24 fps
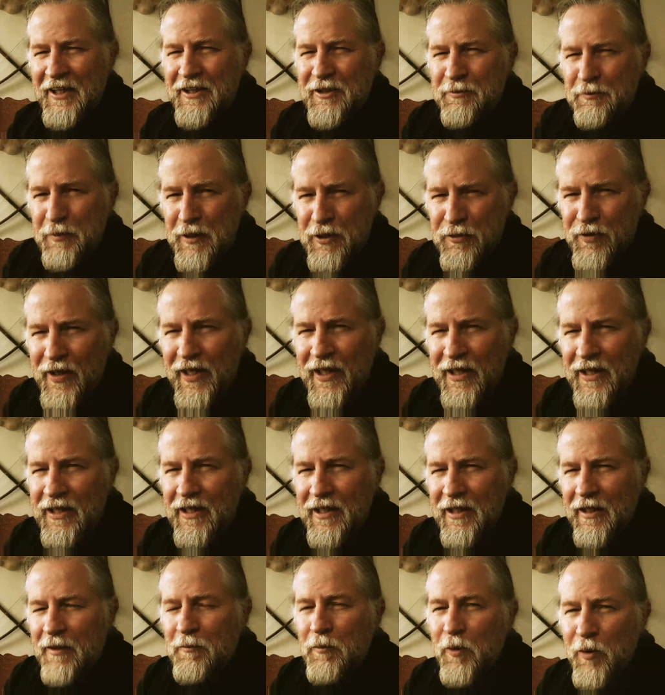it's been raining
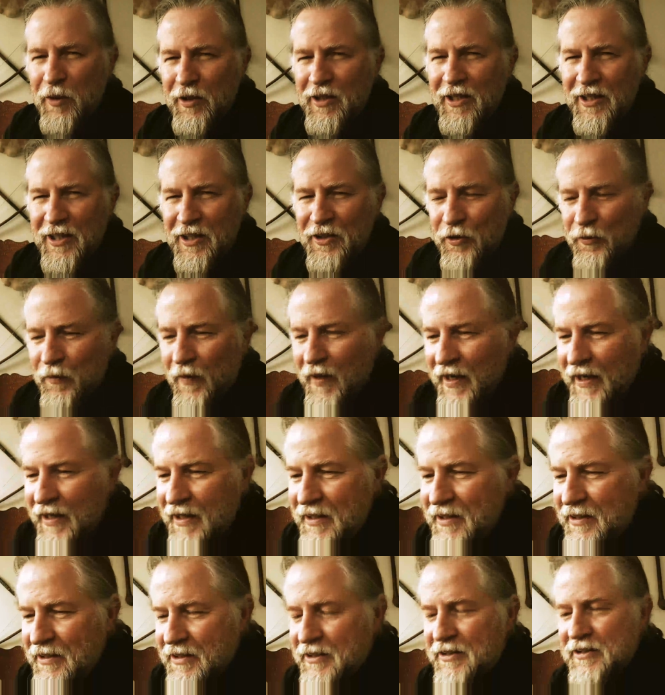and I'm working in the
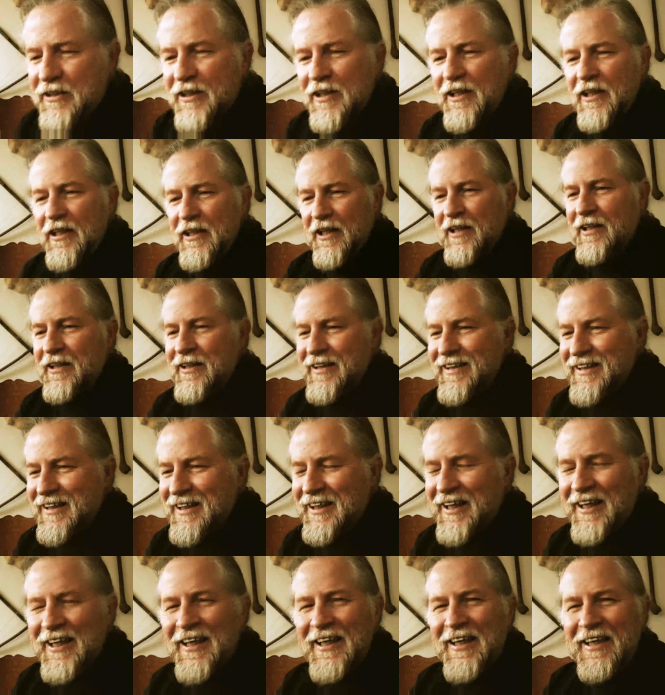rain," and
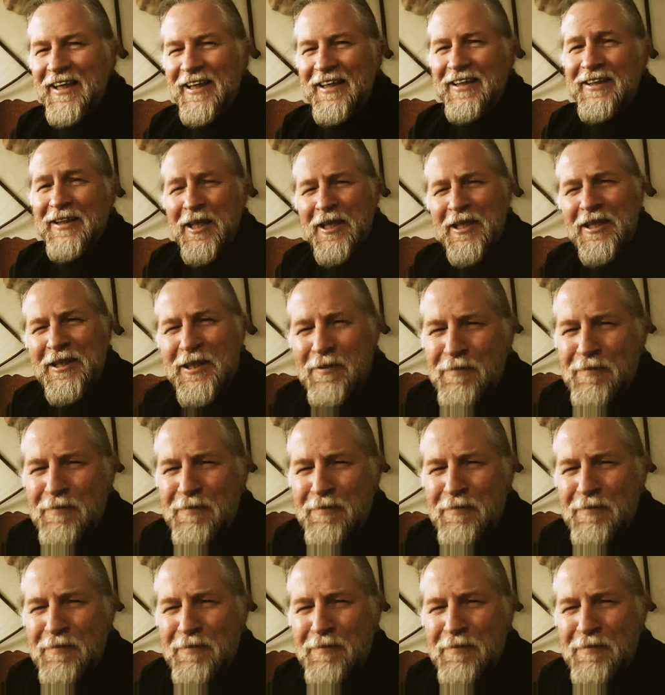it's